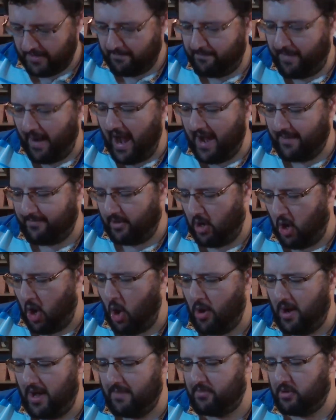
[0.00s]
Bible,
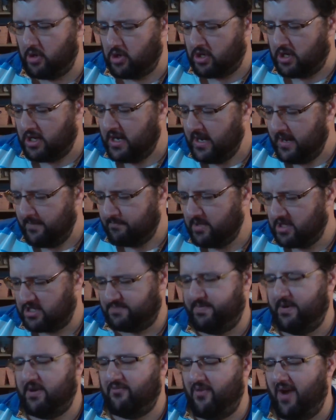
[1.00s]
holy book, must
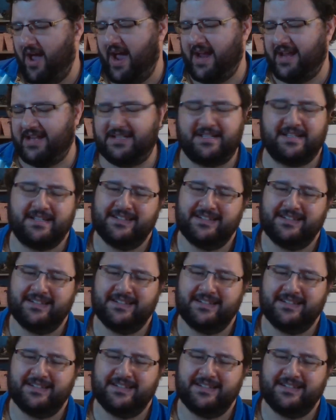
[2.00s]
be right.